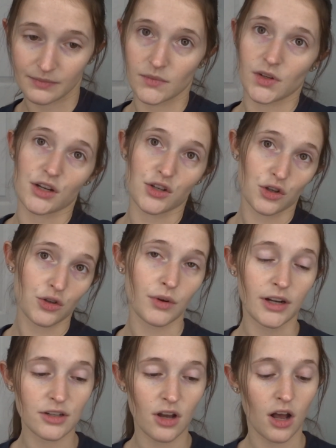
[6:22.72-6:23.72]
that's just what I
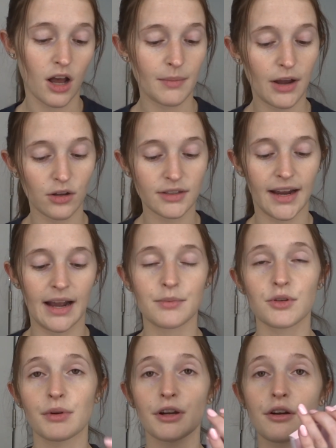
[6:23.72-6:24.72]
saw on my Ulta app.
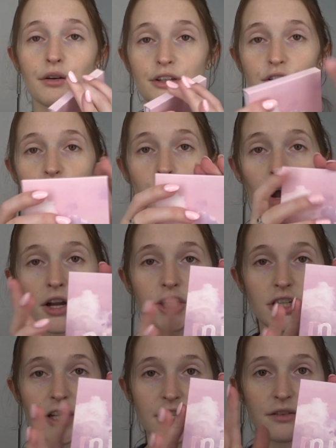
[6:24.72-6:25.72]
So we are going to swatch
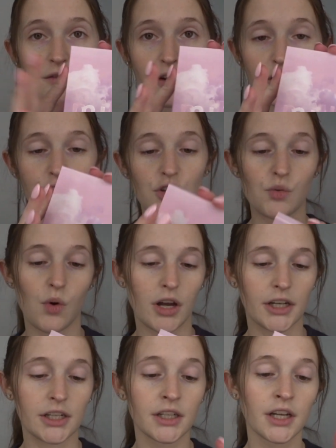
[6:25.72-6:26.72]
this first
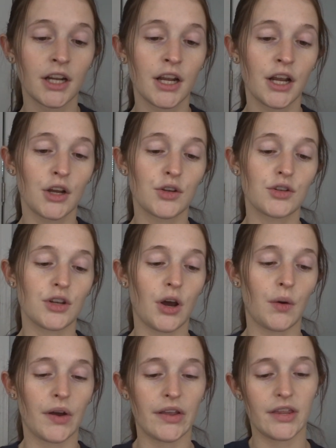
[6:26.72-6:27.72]
one.
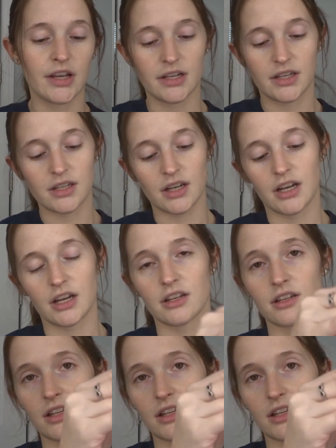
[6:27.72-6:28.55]
So this is